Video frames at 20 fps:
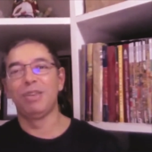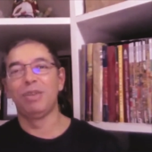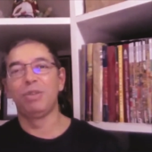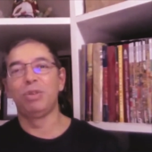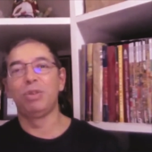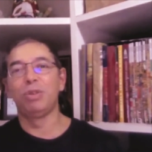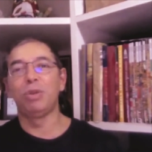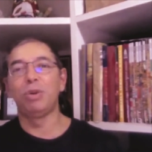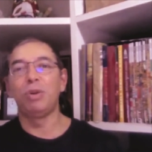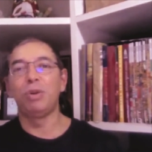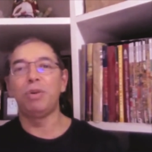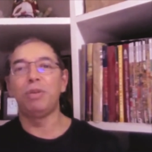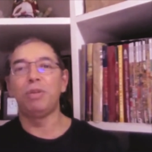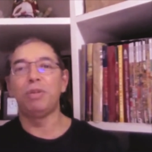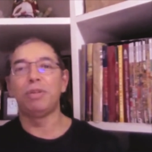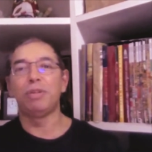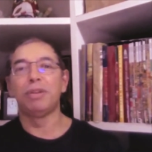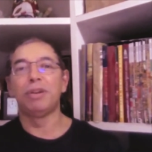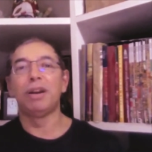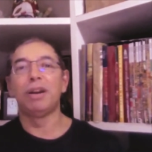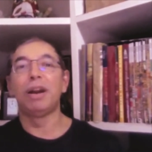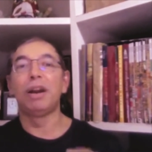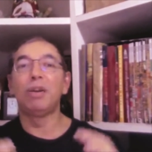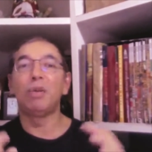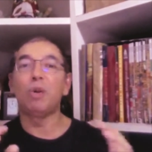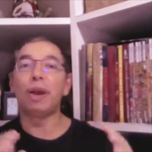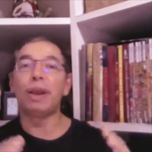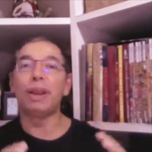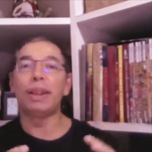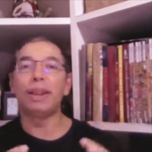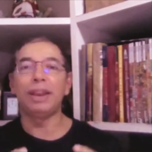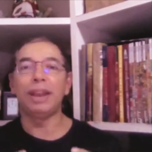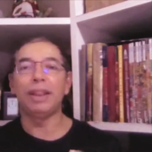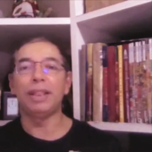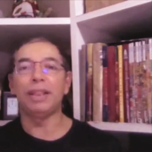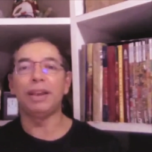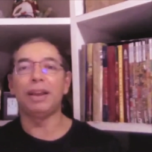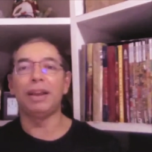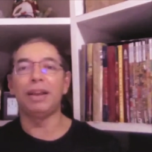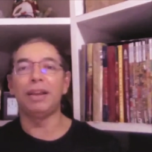So acquiring
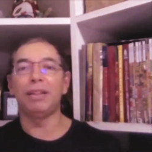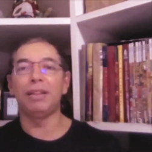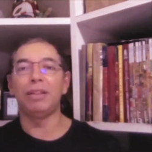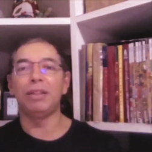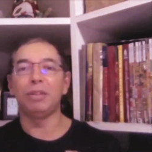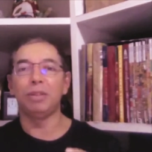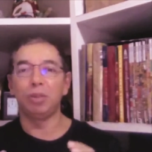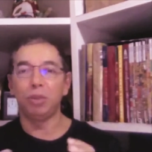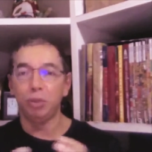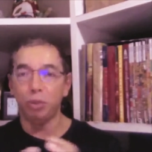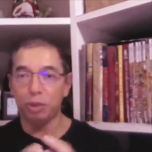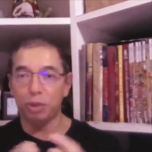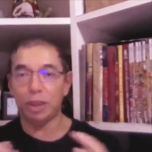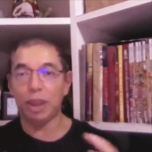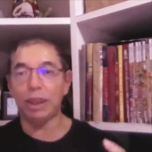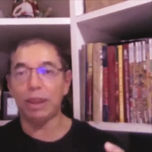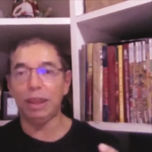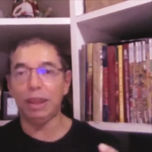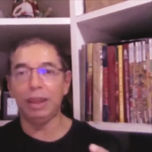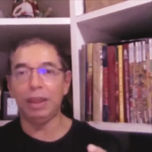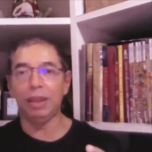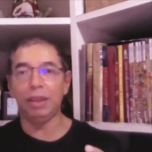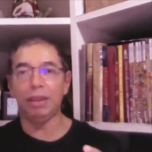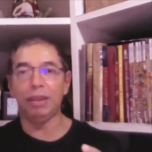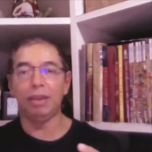data to study